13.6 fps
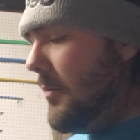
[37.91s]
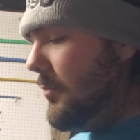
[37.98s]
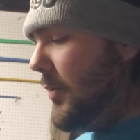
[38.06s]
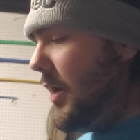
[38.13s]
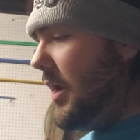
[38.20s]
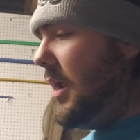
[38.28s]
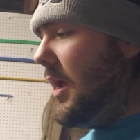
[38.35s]

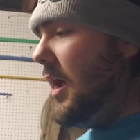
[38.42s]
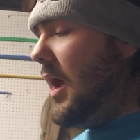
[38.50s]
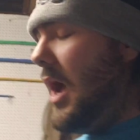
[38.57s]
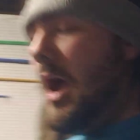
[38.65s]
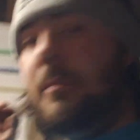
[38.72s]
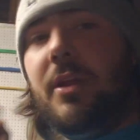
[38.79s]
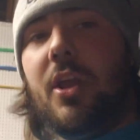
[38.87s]
But
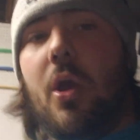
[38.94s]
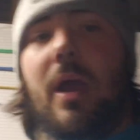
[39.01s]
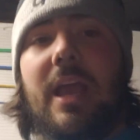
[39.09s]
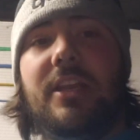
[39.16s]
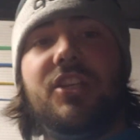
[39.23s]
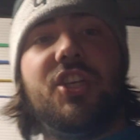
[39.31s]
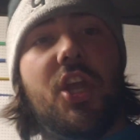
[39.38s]
I'm going to go
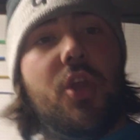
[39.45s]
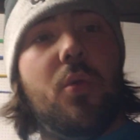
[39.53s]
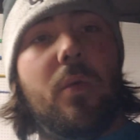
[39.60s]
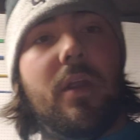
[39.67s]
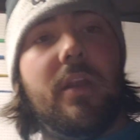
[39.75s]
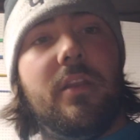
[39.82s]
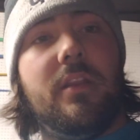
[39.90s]
ahead and show you
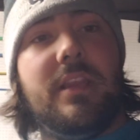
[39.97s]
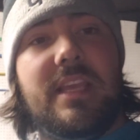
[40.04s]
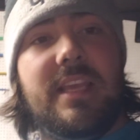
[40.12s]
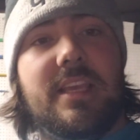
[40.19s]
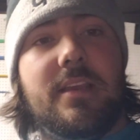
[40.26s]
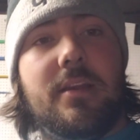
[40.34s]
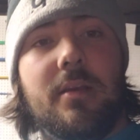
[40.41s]
where
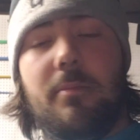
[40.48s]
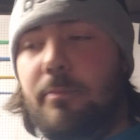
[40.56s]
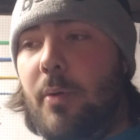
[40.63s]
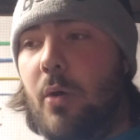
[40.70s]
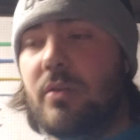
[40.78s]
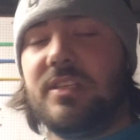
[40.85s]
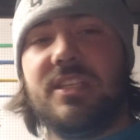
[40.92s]
the
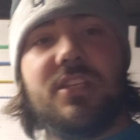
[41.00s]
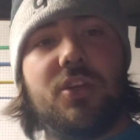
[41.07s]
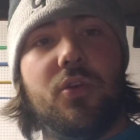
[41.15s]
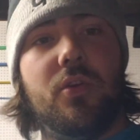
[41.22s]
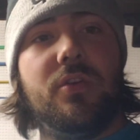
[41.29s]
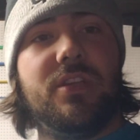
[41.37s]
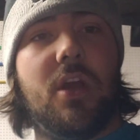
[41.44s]
bolts,
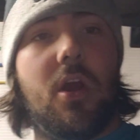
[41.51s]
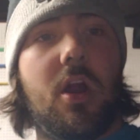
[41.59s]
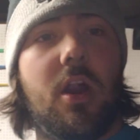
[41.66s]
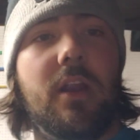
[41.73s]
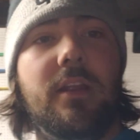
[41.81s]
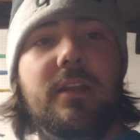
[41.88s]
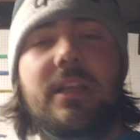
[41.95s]
screws
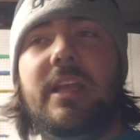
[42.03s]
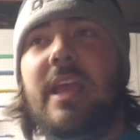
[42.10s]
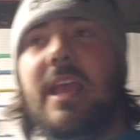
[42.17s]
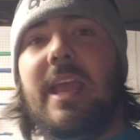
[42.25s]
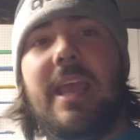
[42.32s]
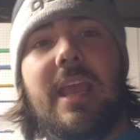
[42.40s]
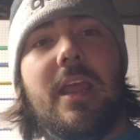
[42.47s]
are,
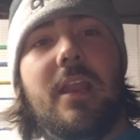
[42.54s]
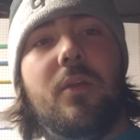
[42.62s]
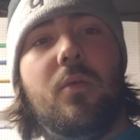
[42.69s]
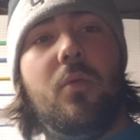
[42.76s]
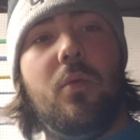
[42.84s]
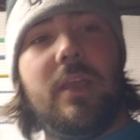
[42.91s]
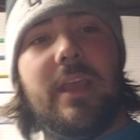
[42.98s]
and
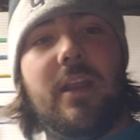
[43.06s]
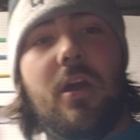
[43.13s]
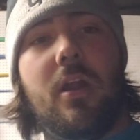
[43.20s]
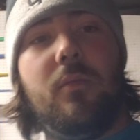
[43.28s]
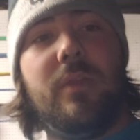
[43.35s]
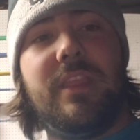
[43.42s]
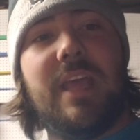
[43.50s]
we'll get on with